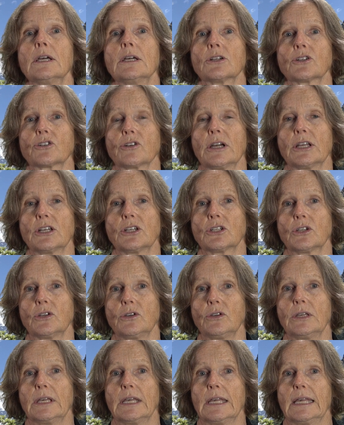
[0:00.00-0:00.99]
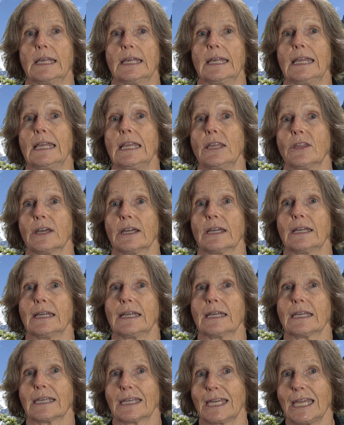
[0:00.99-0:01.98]
trying to either
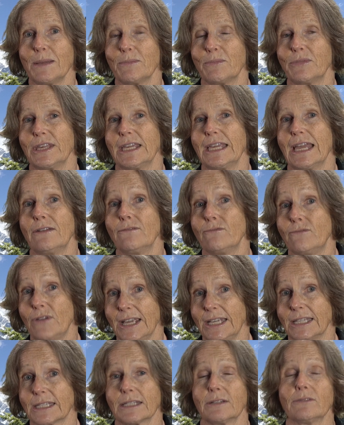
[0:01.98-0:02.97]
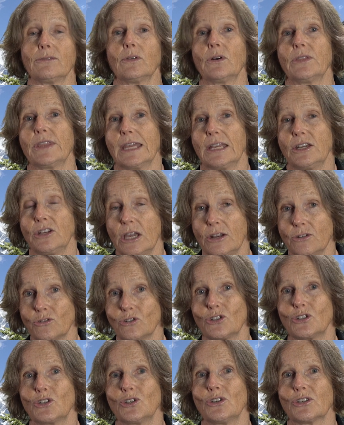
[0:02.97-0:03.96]
keep the invasive, the
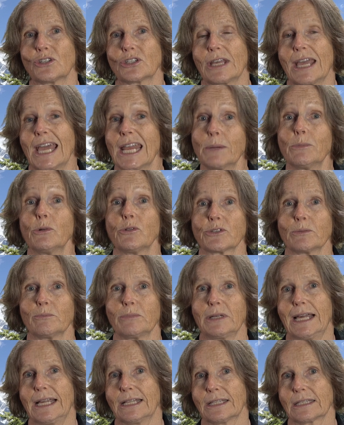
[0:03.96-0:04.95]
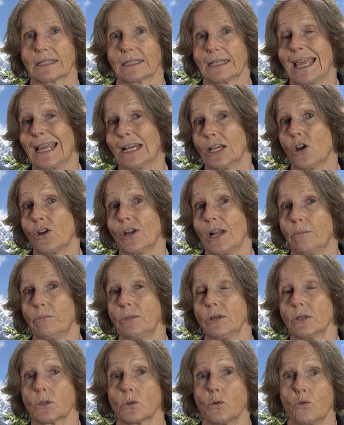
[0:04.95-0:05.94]
introduced animals and plants at low
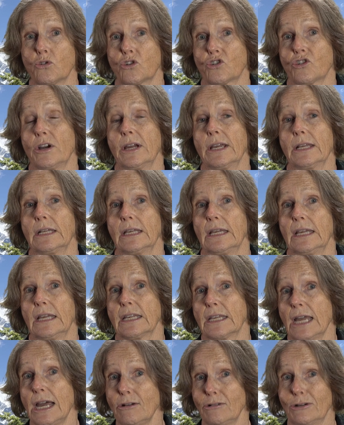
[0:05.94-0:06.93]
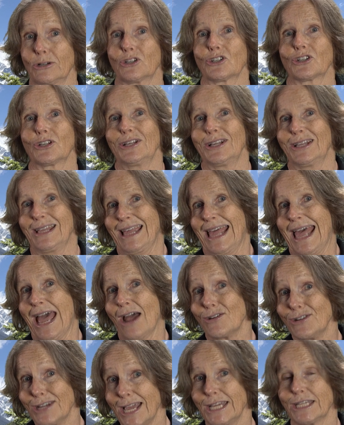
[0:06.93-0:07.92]
numbers, or try and encourage
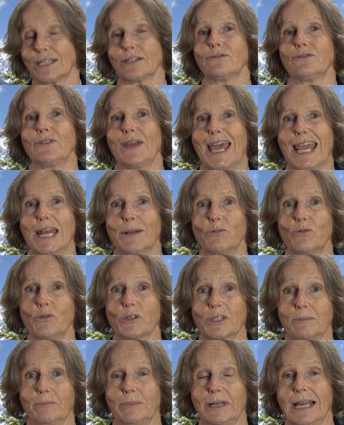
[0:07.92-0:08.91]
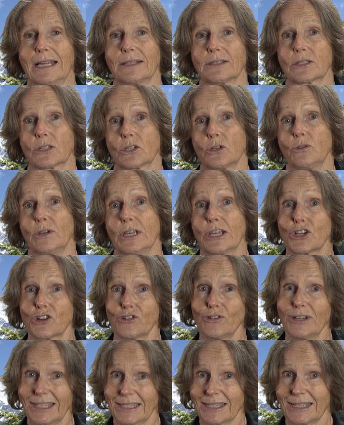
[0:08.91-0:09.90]
our native animals and plants to
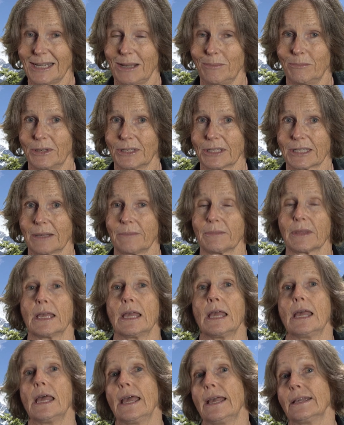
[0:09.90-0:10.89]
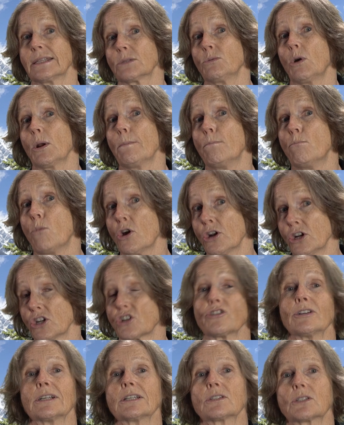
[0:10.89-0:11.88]
increase in numbers. And so what
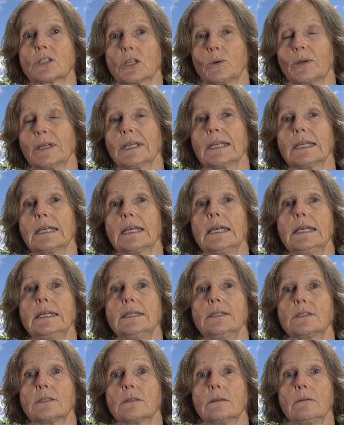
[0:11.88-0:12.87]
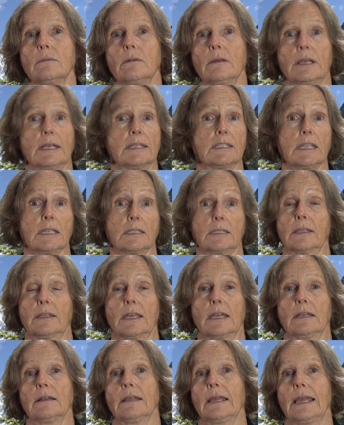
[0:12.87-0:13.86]
monitoring's doing is assessing
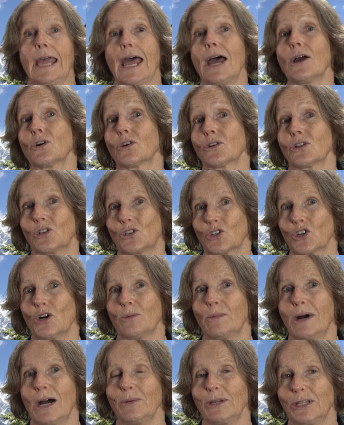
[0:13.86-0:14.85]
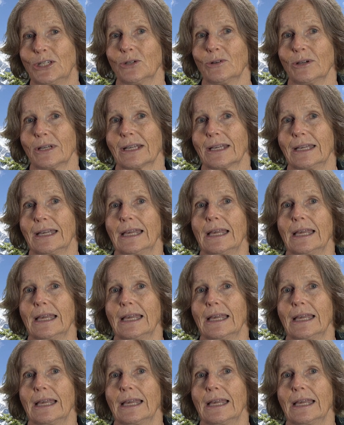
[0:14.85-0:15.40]
that. How good a job are we doing?